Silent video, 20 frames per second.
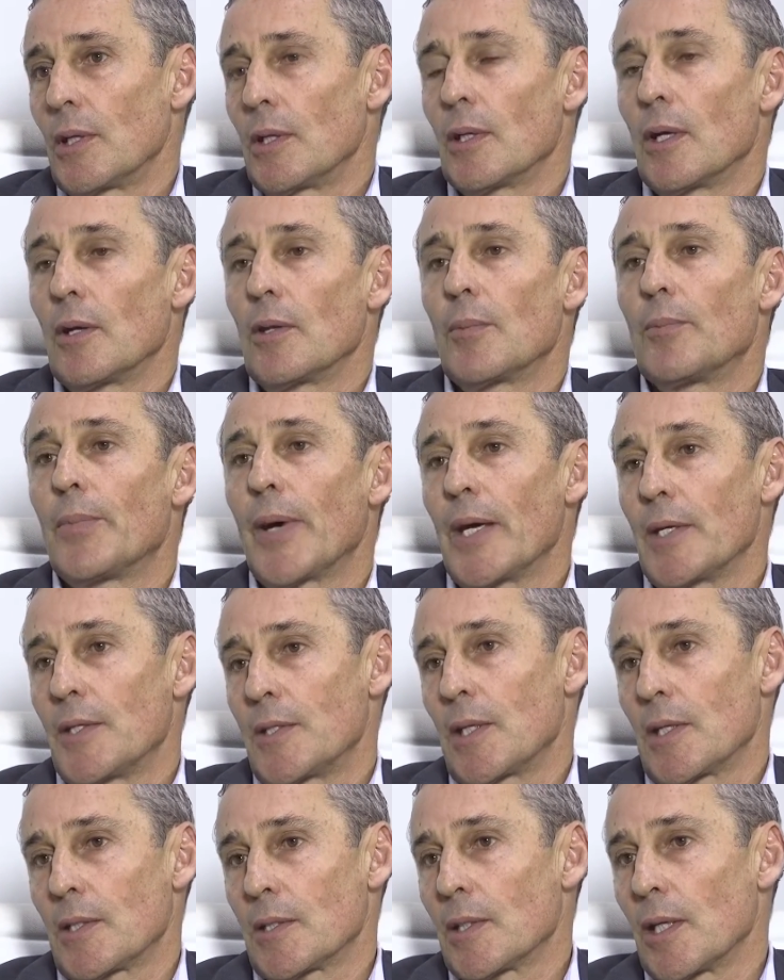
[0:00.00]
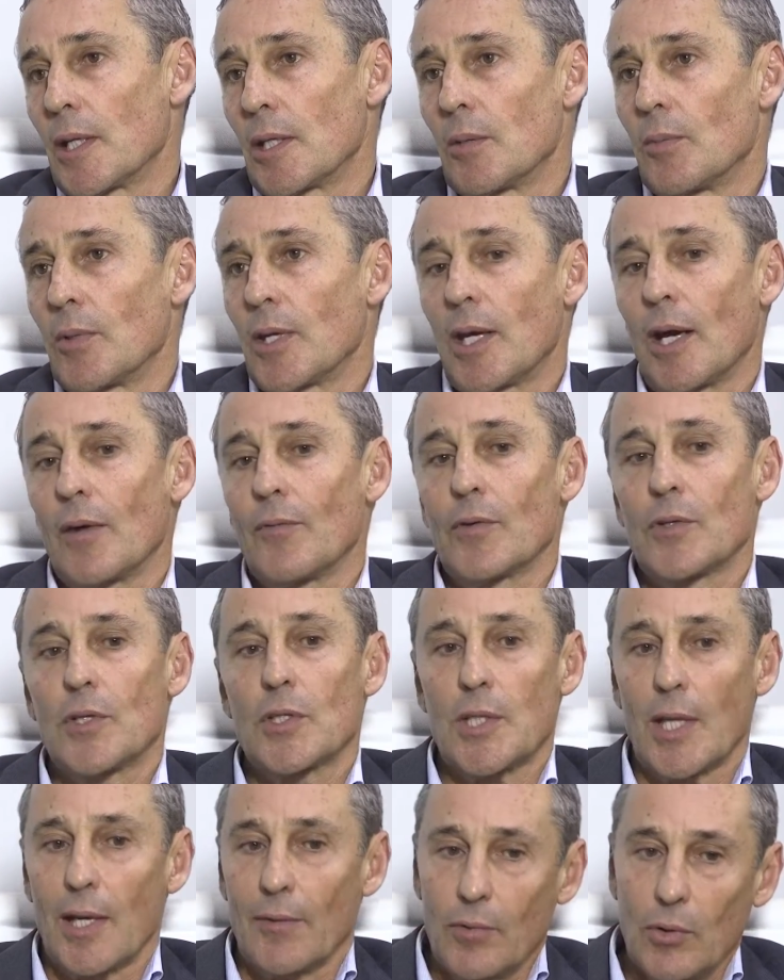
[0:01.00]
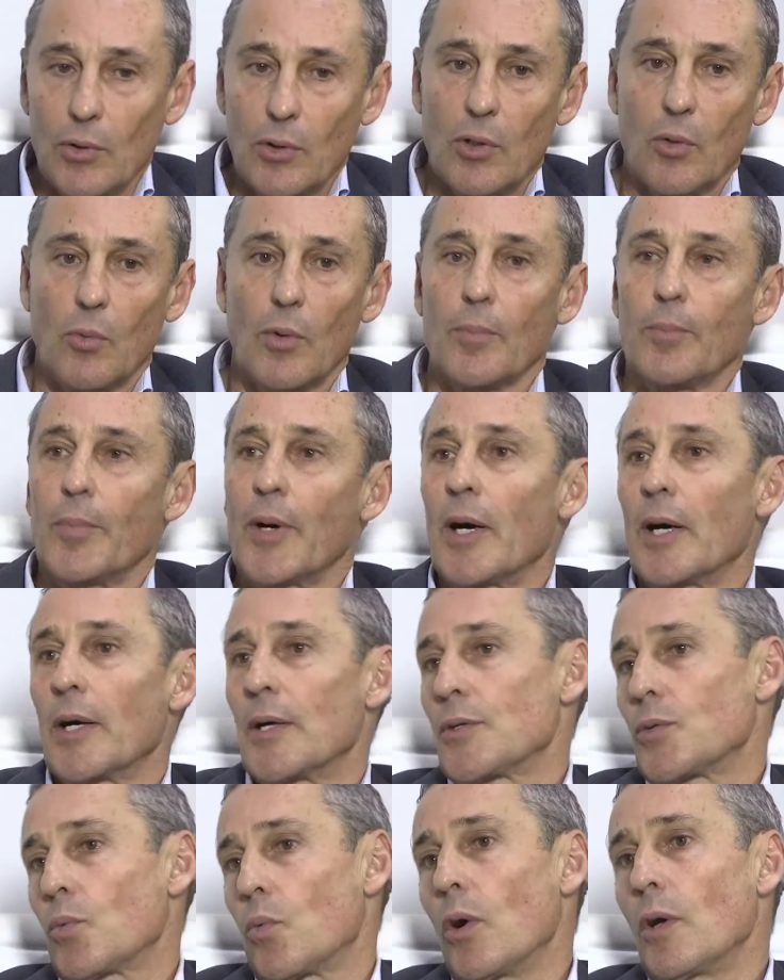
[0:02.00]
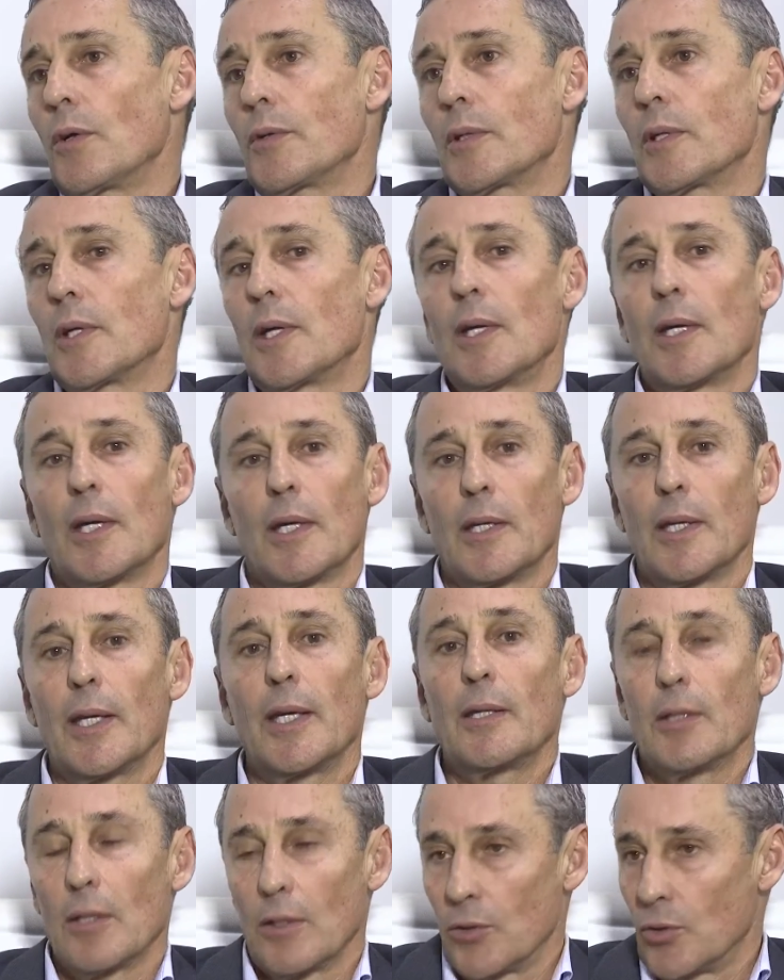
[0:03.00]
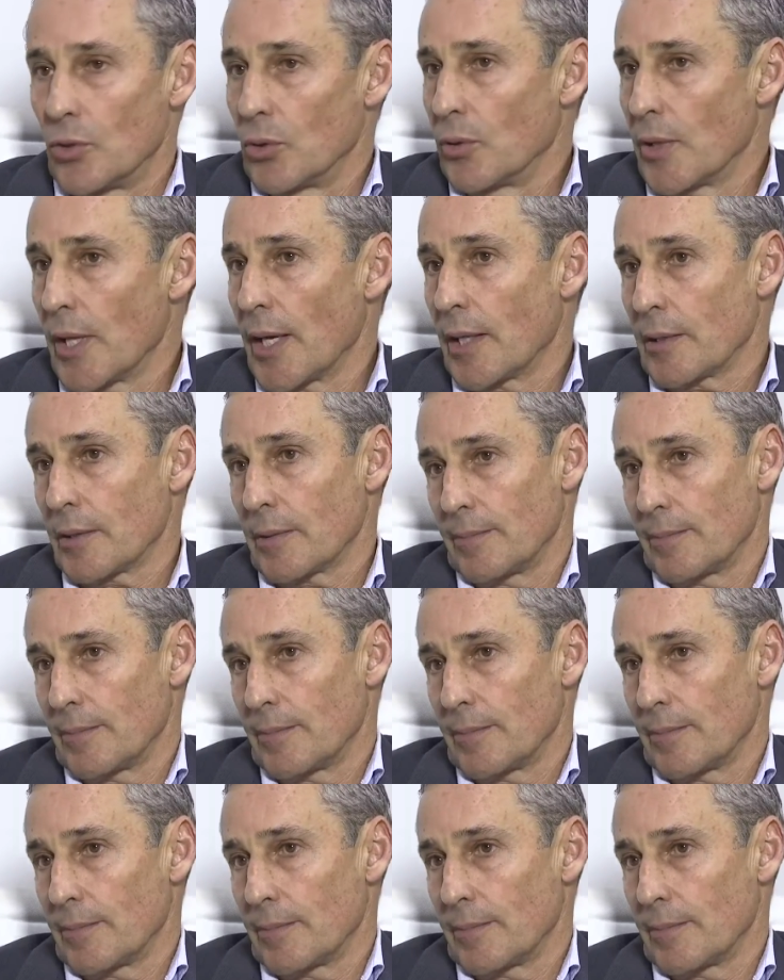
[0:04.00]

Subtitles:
You know, the basics need to be covered. Just have a look at what buyers want and need, do that.